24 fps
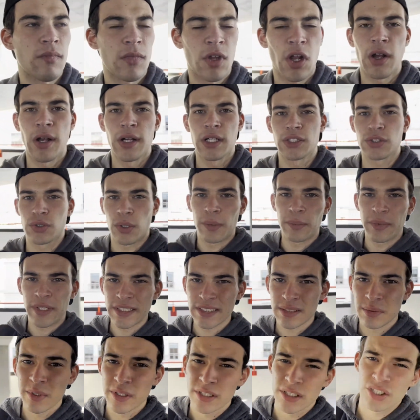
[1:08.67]
All right, so I guess
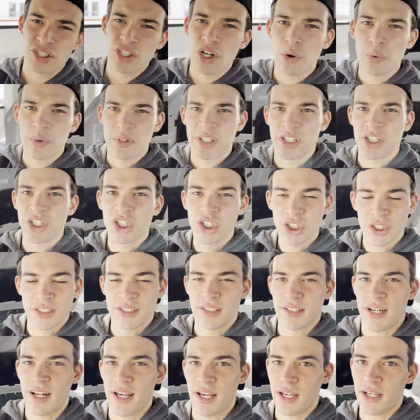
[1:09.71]
I'm going to start with the good
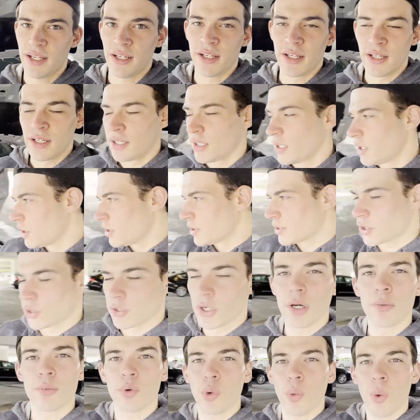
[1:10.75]
today. So
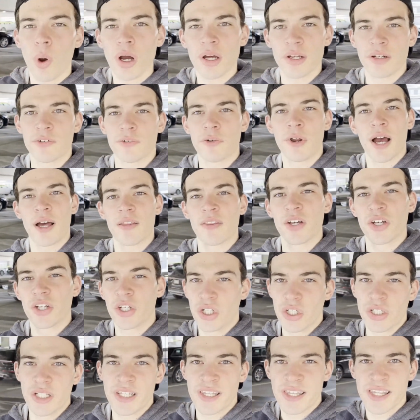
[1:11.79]
number one on the
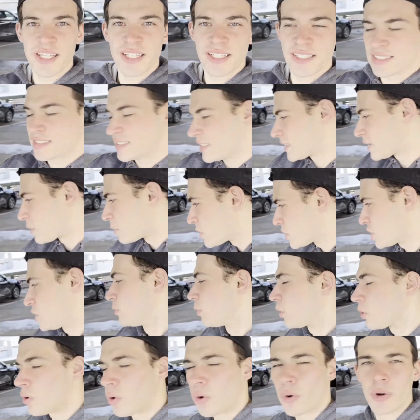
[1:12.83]
good things that the
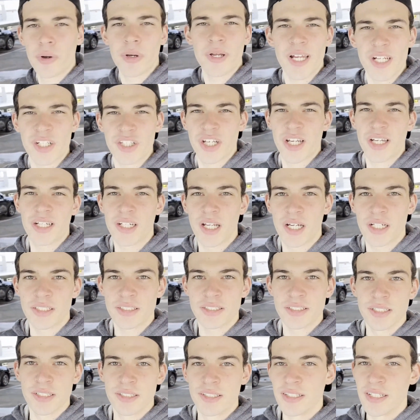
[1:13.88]
Mishimoto oil catch can
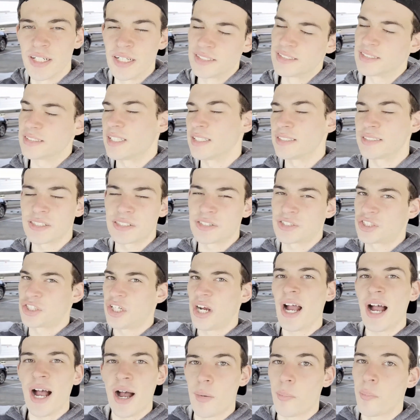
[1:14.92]
does is it does its
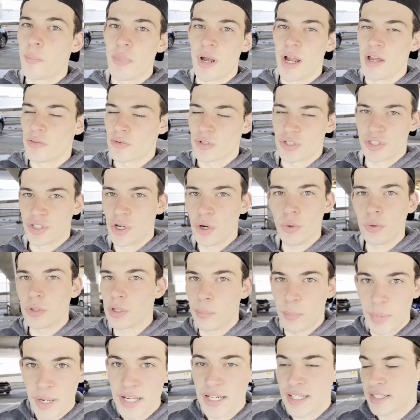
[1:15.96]
job, and there's no
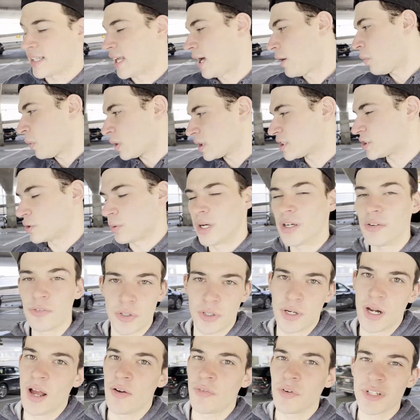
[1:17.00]
debating that
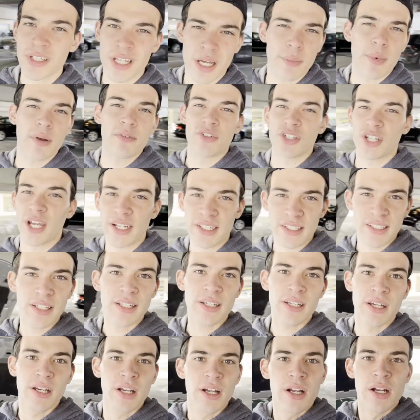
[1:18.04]
whatsoever. Every time I've checked it,
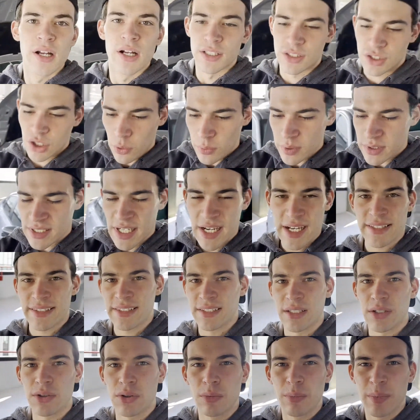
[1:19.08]
it's always had a
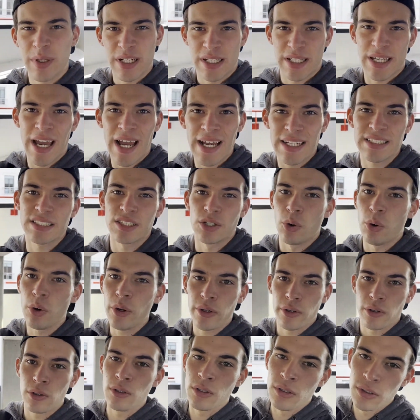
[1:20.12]
little bit of gas and
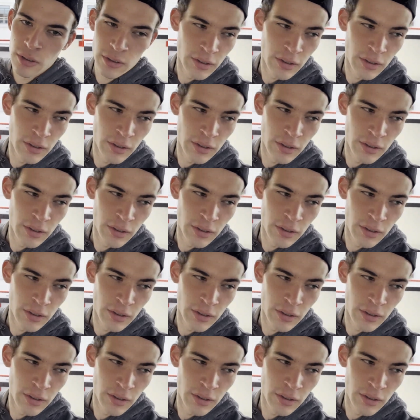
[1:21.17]
oil